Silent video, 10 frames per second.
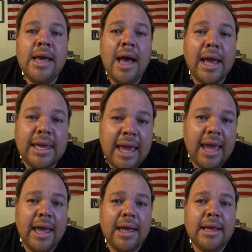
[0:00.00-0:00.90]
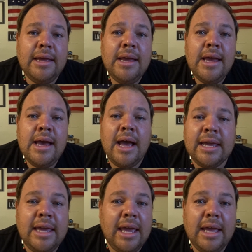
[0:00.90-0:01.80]
I can't. I
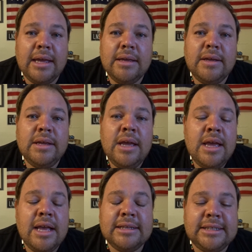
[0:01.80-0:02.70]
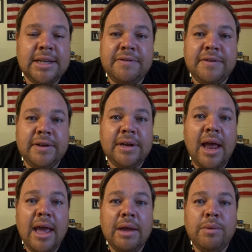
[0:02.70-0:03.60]
can't. And Stephanie and
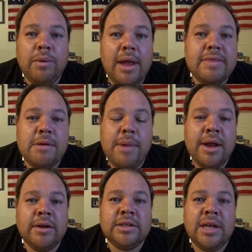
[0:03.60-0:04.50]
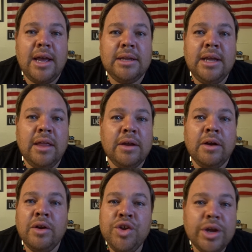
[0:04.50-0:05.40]
I were right there by her side telling
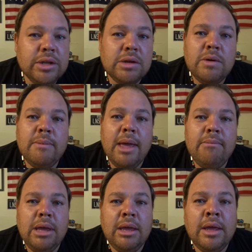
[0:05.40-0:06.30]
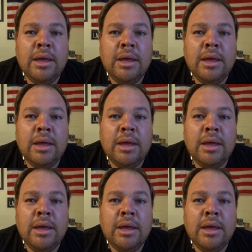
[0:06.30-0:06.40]
her, you can do it, baby.